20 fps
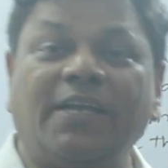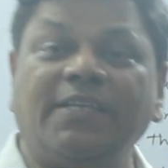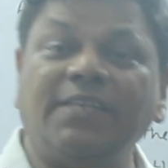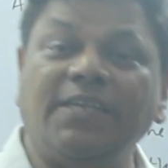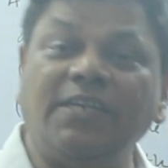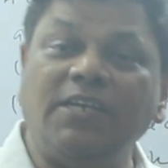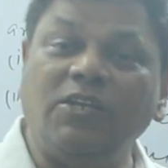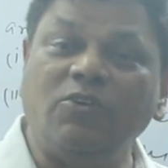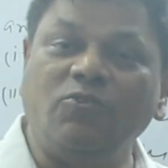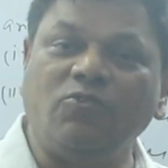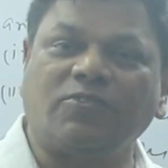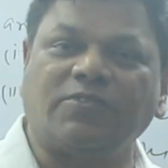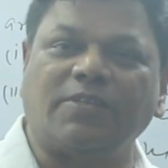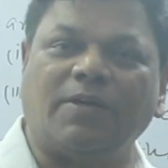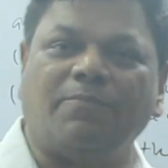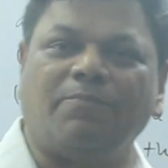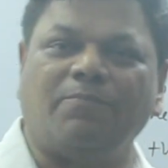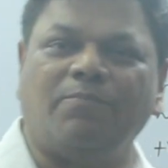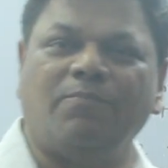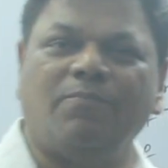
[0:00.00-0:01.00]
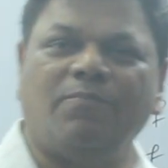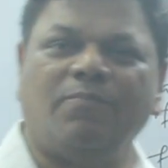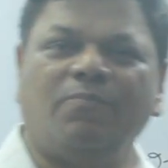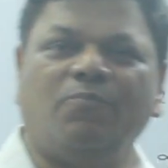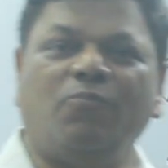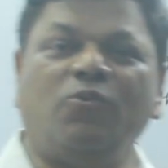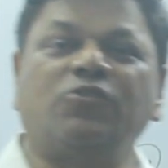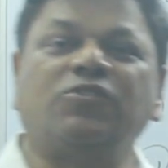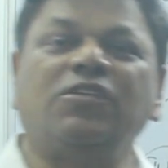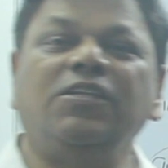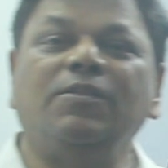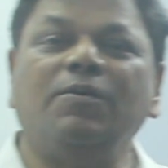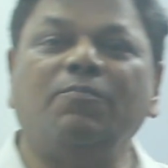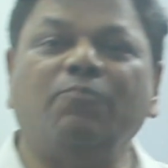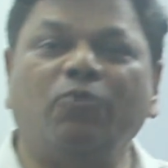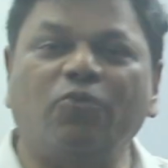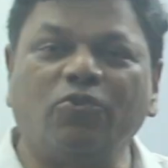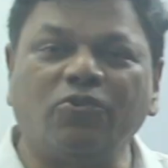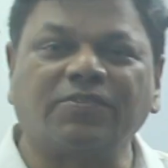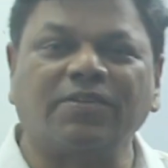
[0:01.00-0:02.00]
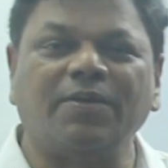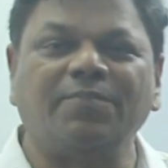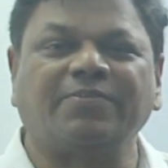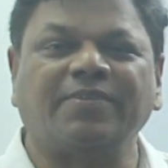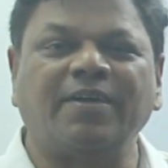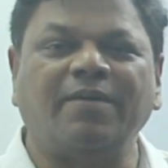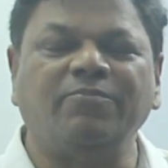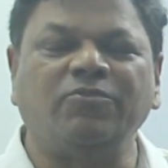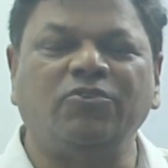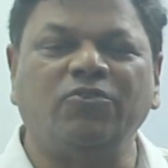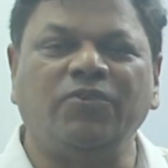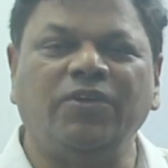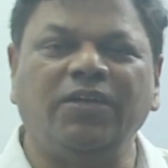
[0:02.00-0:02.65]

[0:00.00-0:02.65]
another new sum. Mostly the board sums I am